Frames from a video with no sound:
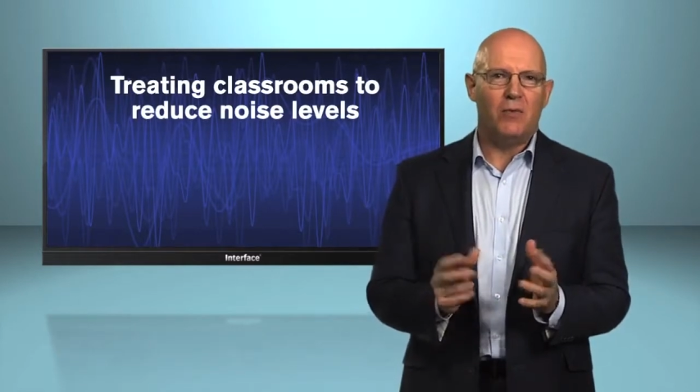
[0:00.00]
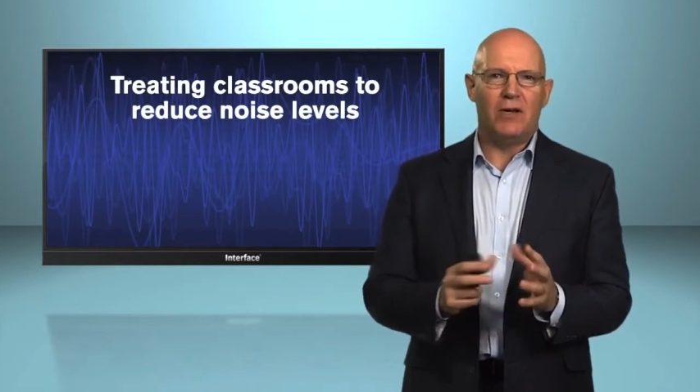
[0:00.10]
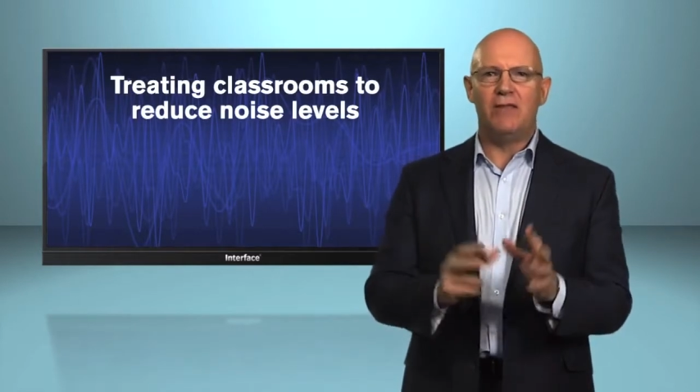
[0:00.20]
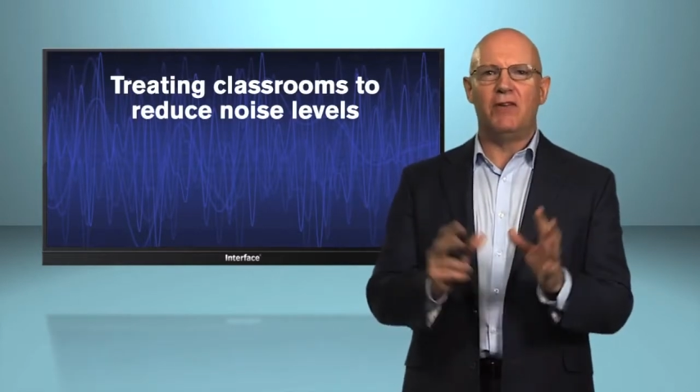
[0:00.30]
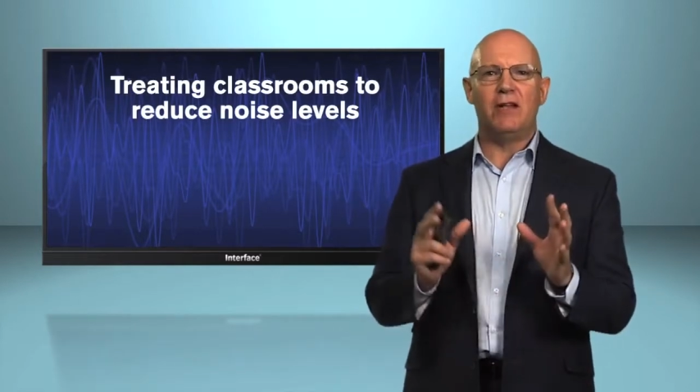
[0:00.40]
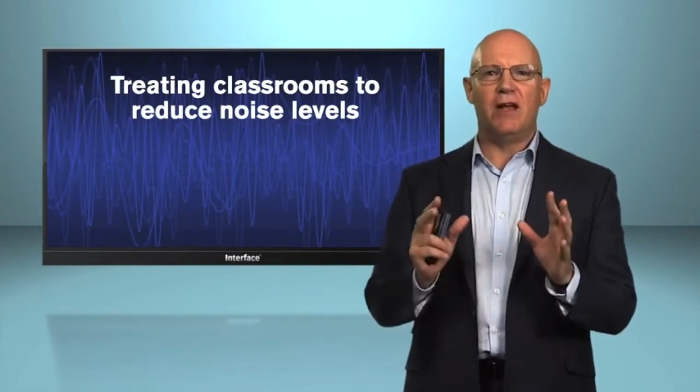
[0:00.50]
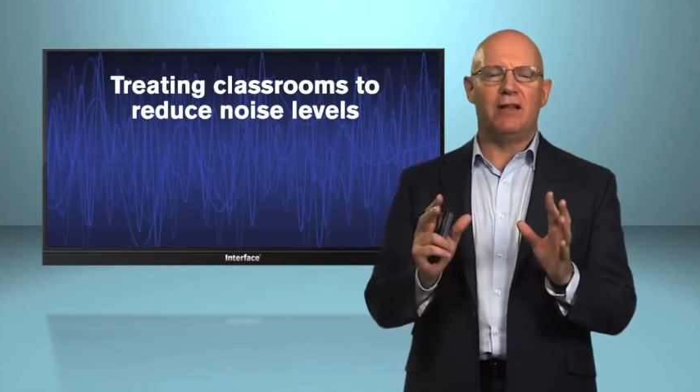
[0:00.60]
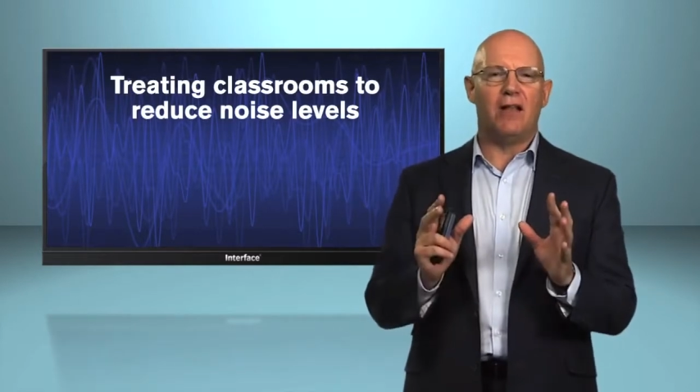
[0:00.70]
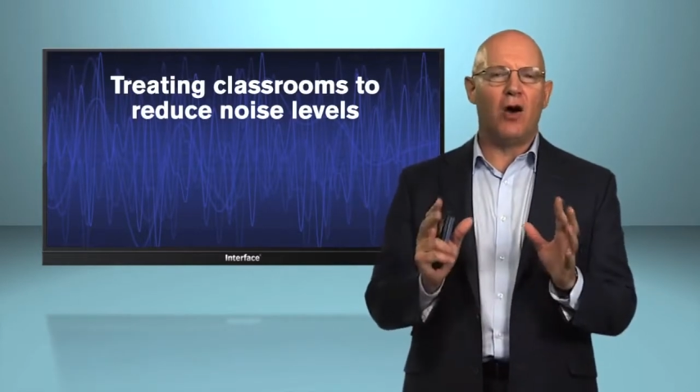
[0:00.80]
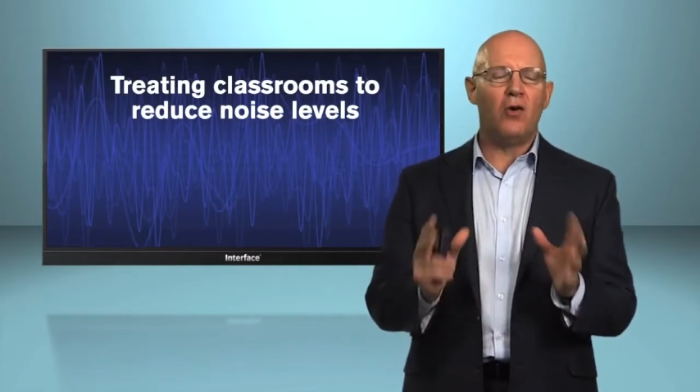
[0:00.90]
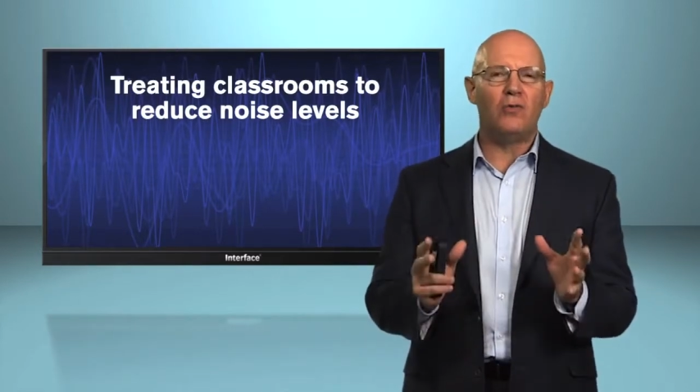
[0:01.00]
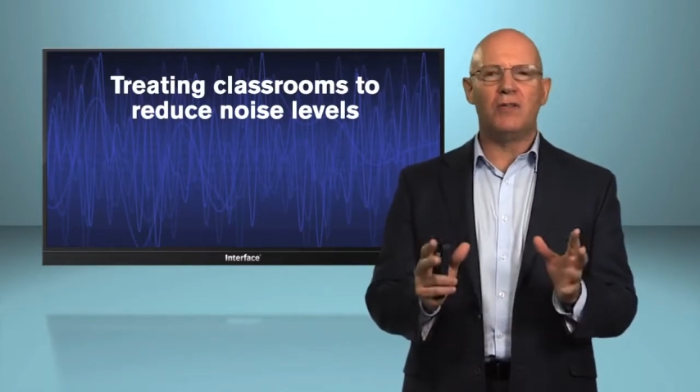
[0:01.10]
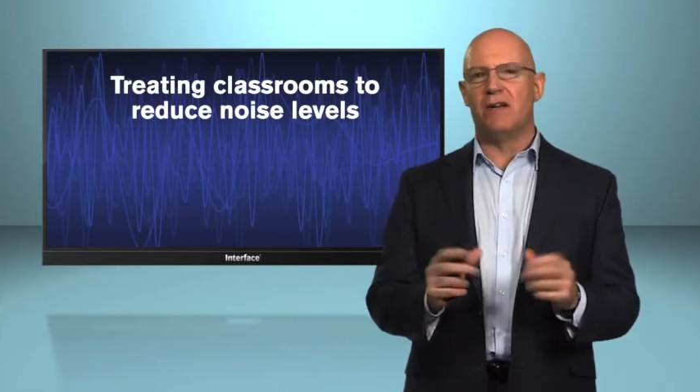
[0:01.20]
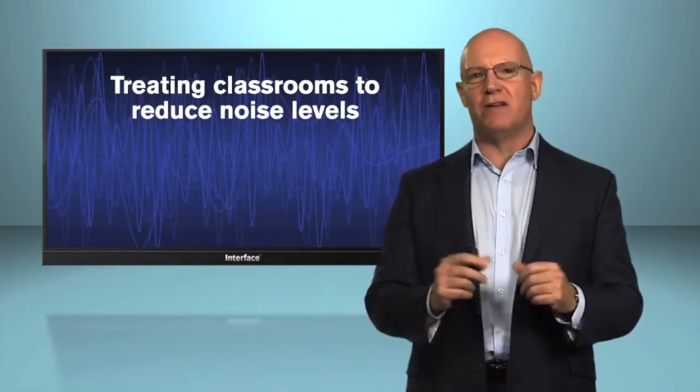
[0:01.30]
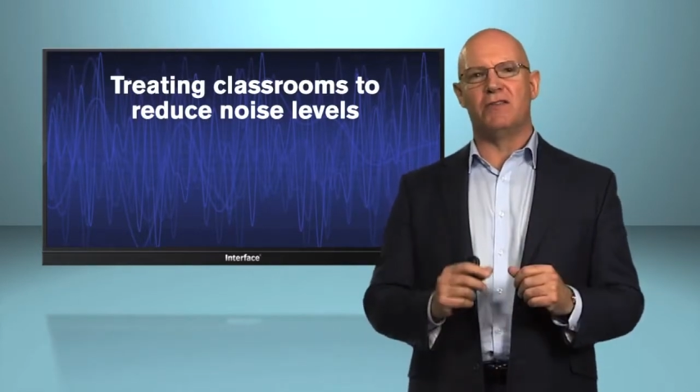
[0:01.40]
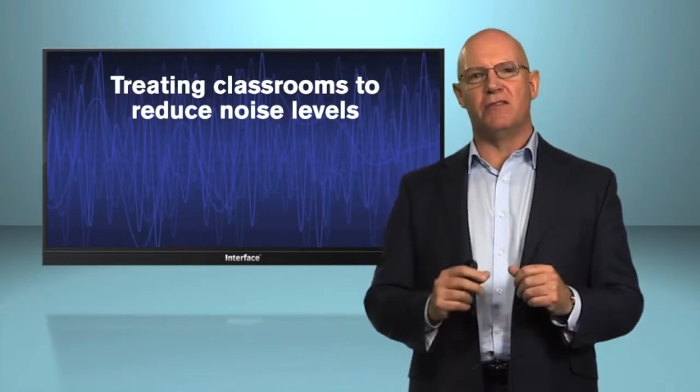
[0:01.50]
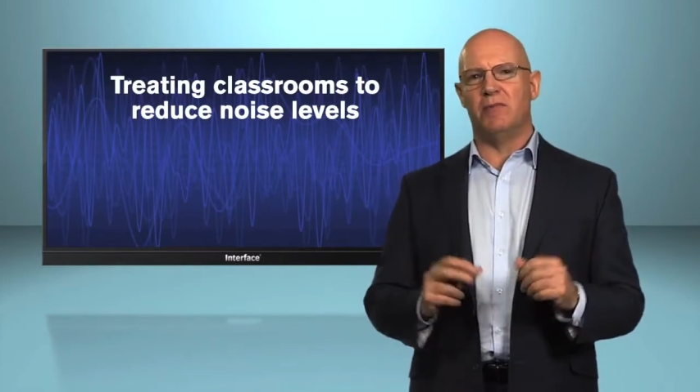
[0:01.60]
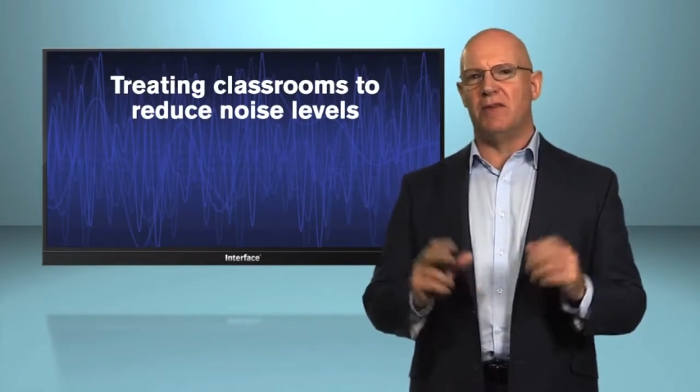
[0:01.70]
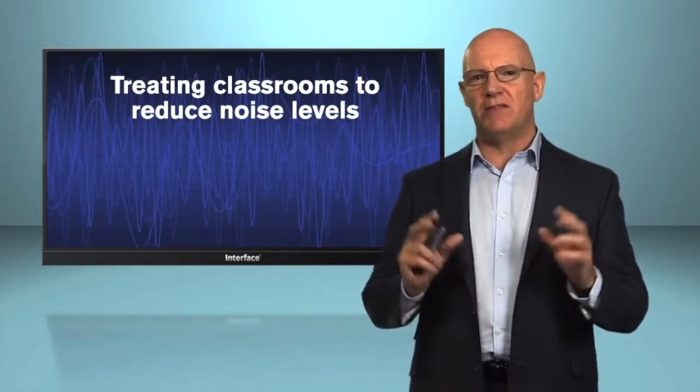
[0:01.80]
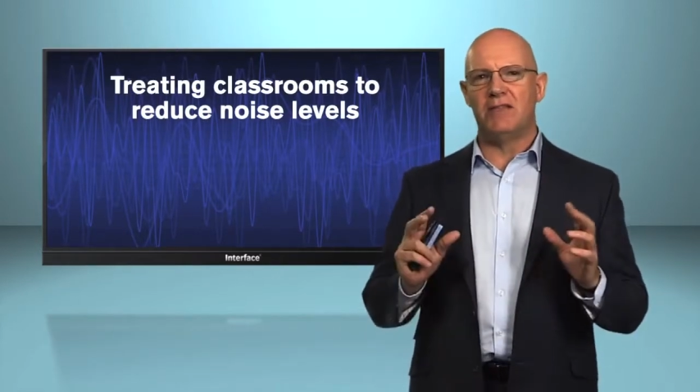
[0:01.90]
Well, even an old classroom that